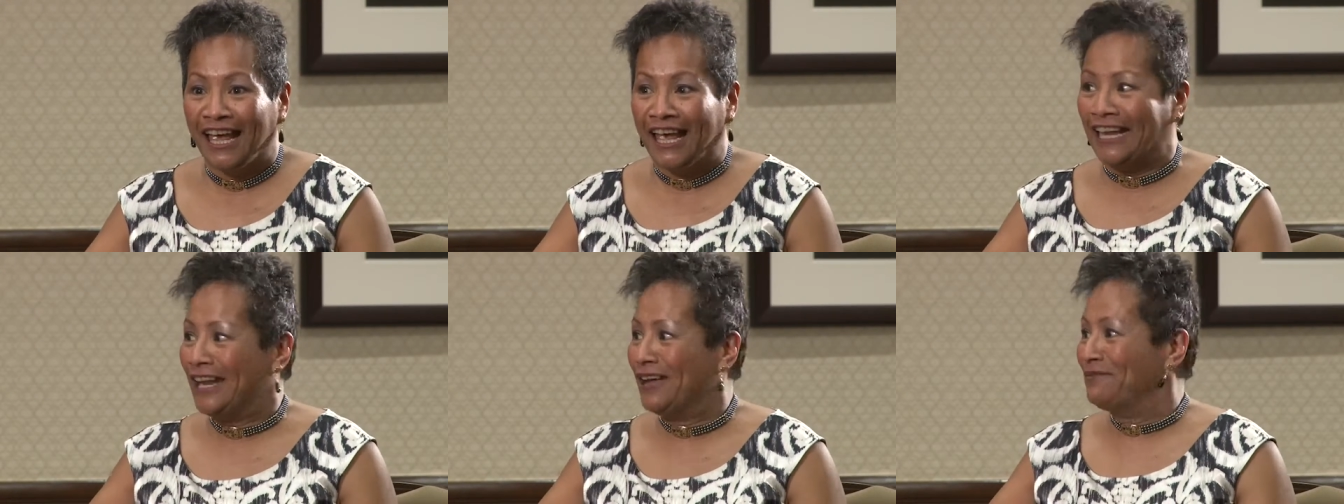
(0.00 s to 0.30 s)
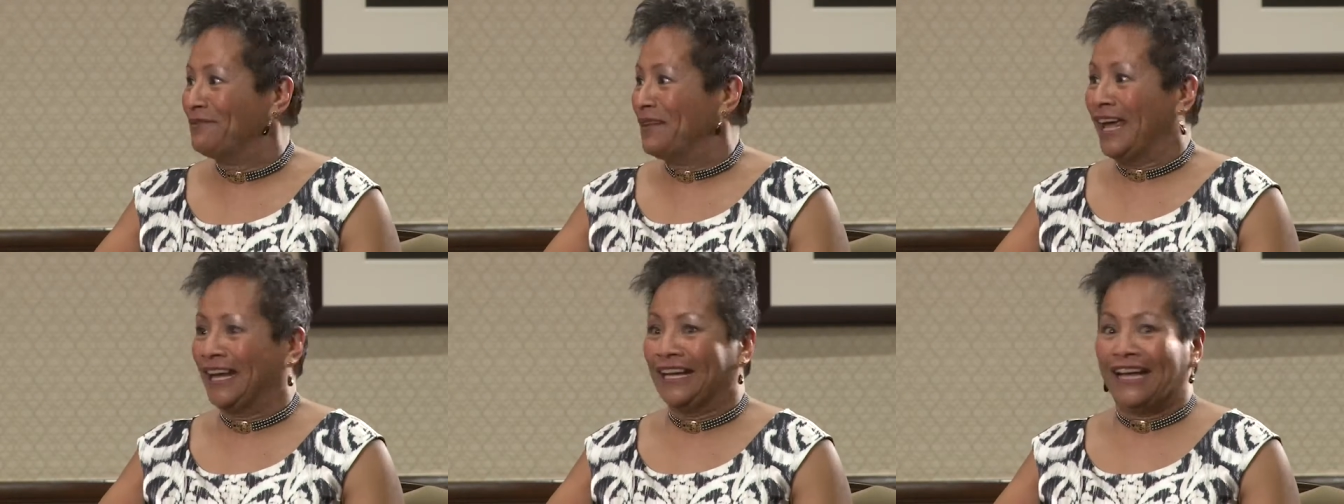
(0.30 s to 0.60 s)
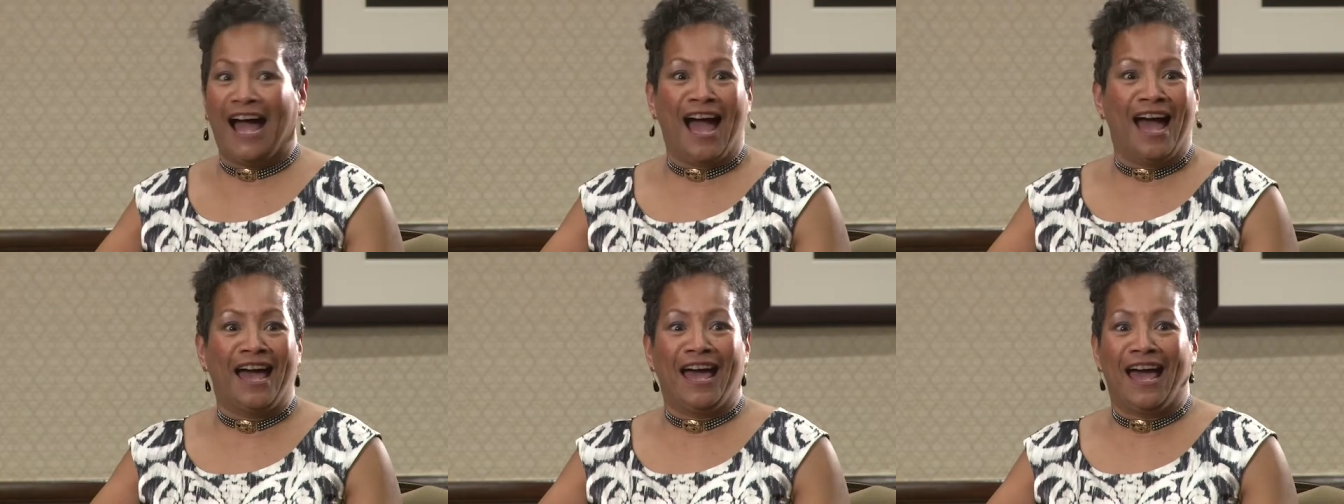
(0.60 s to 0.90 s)
And I'm
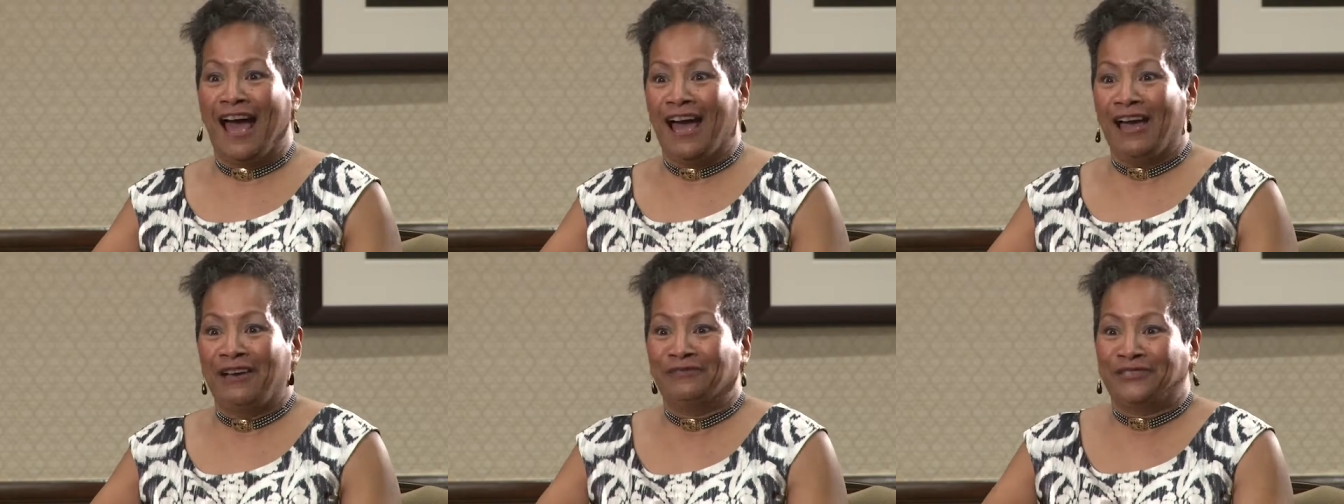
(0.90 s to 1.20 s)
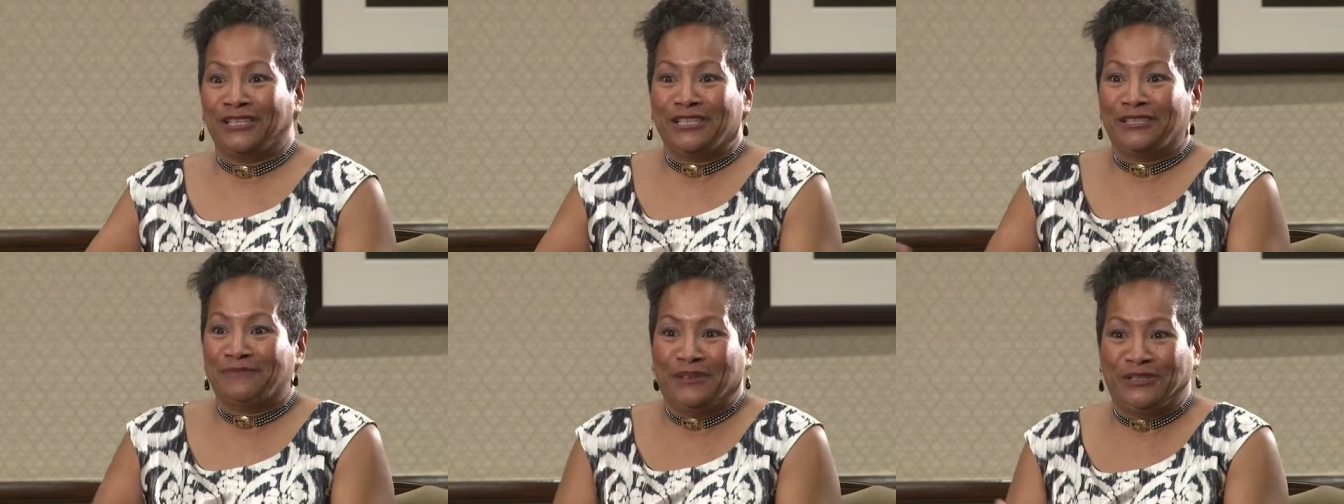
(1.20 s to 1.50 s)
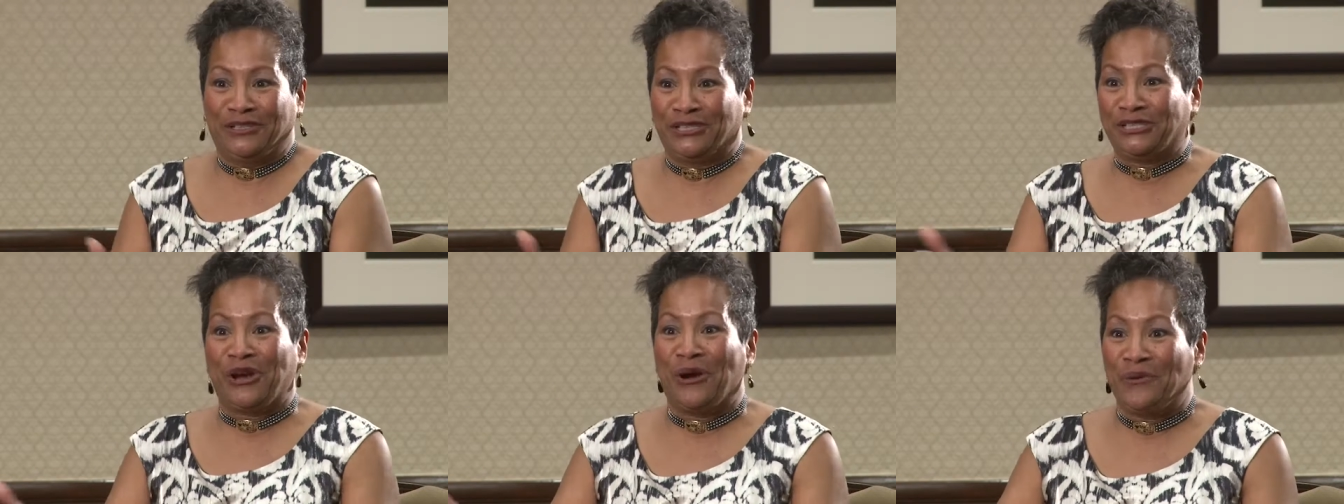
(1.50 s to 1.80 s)
like, I, I have just
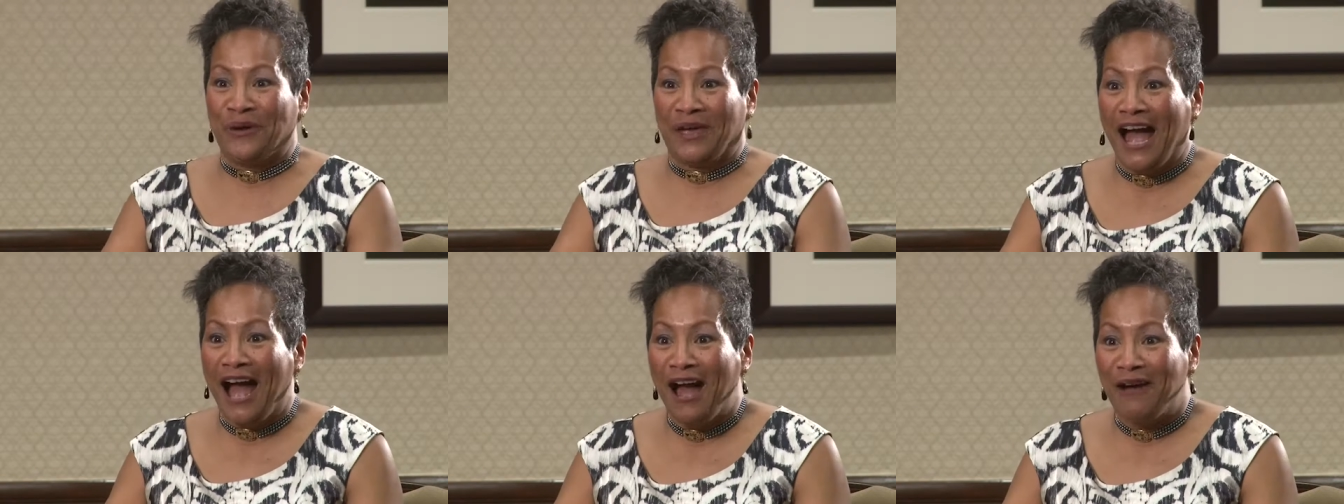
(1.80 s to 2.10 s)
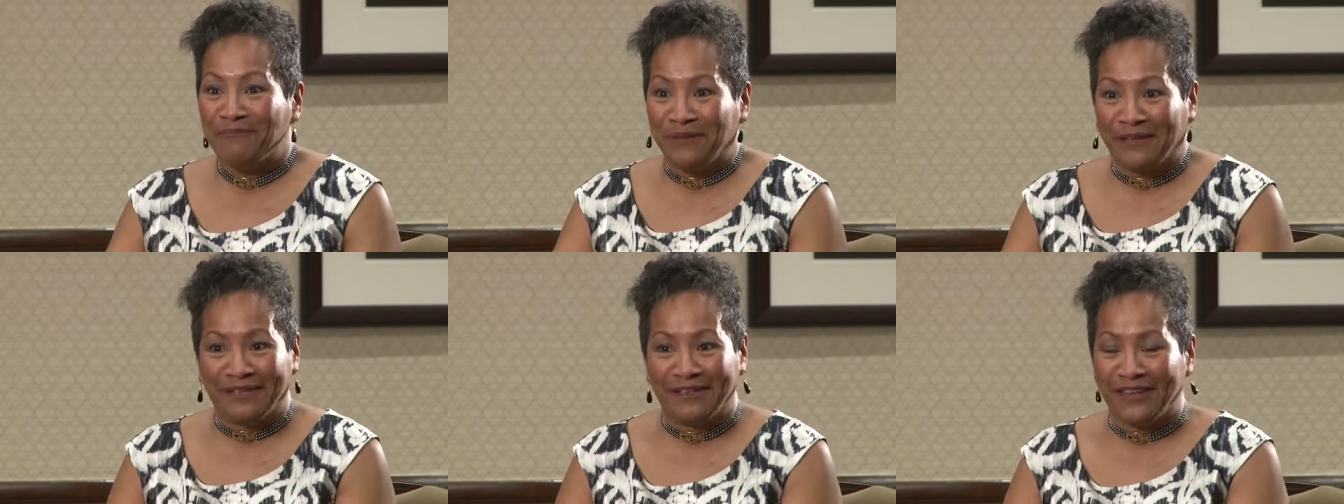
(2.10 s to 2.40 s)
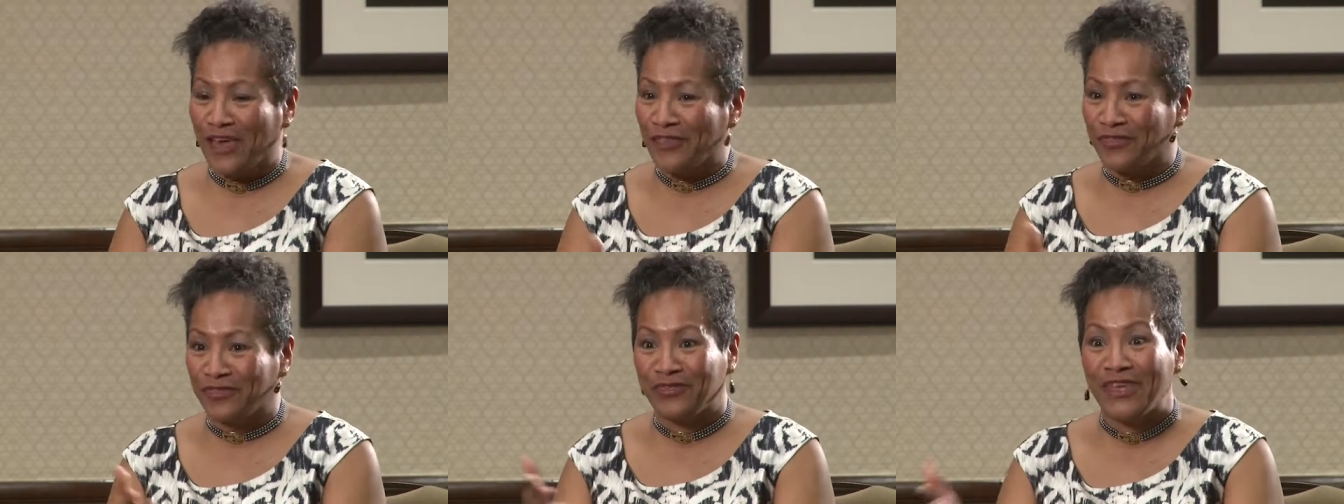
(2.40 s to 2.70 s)
been showing up
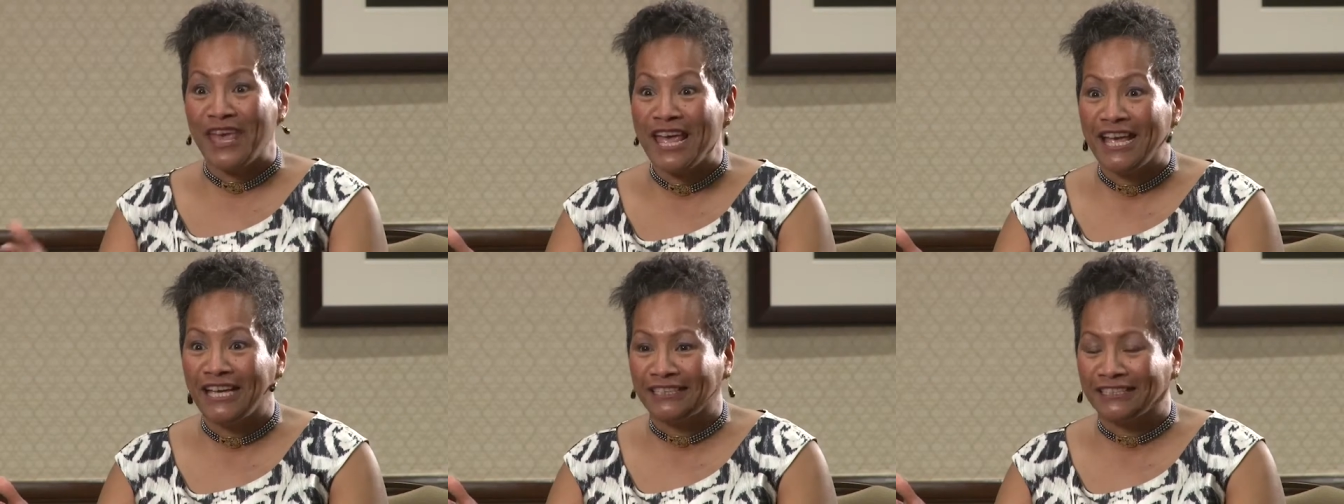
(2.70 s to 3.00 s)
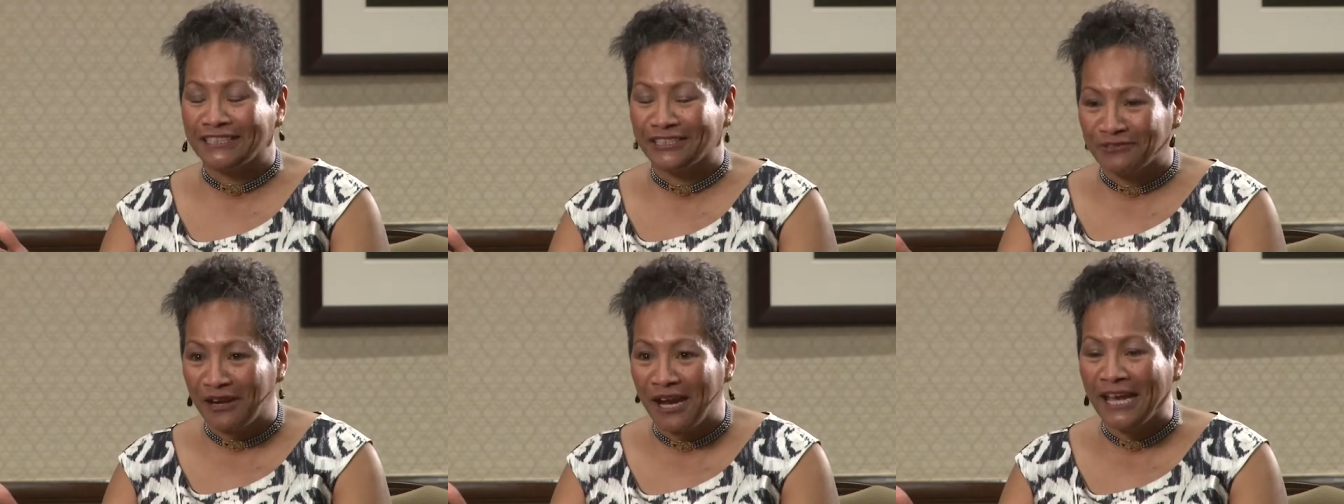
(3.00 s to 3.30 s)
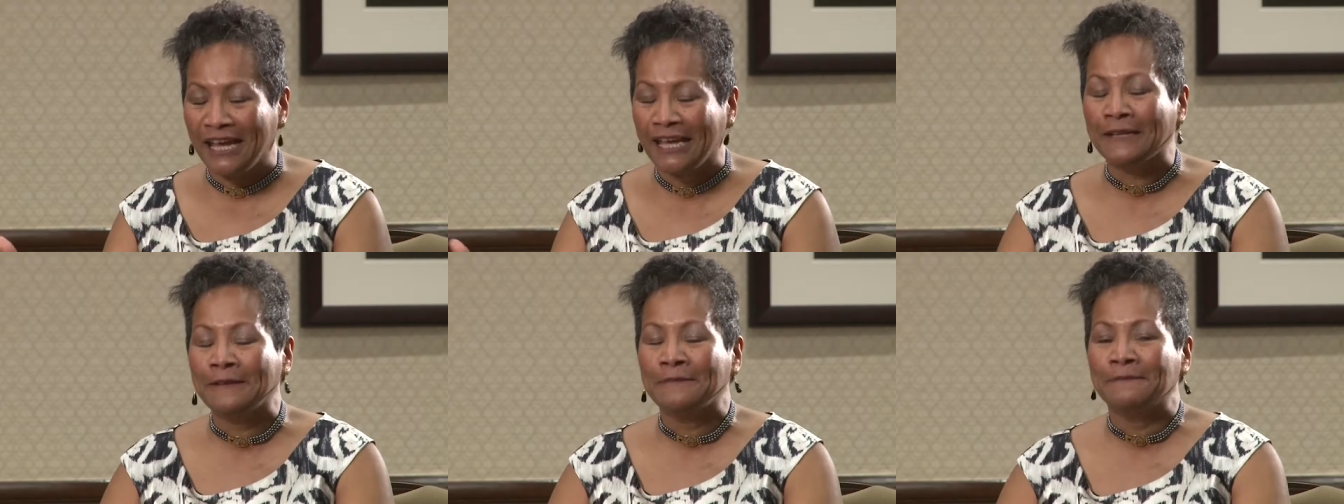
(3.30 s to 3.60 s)
at, at things,
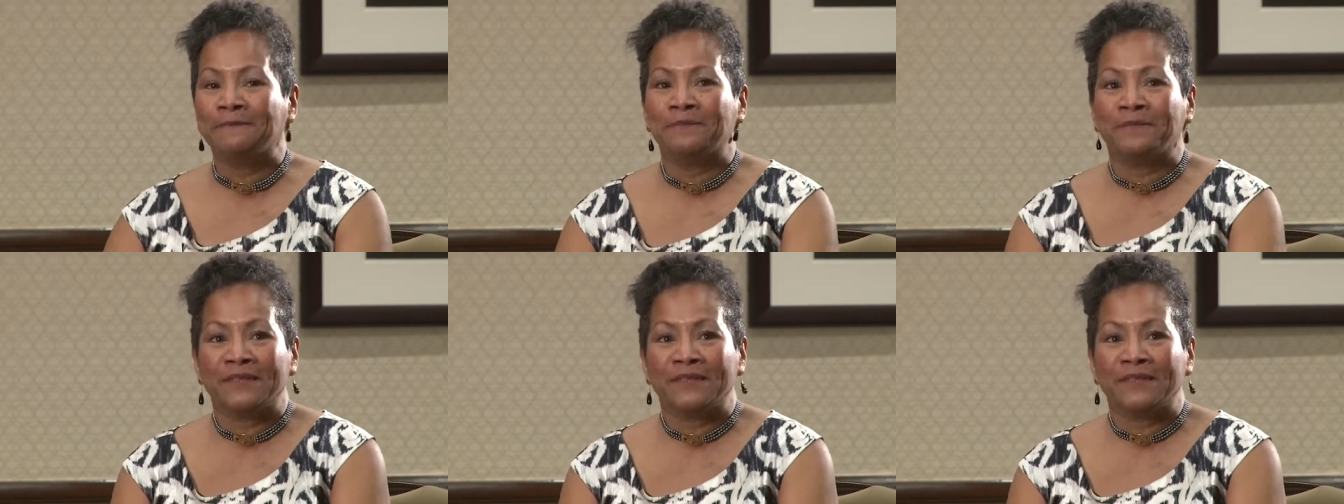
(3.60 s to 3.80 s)
right?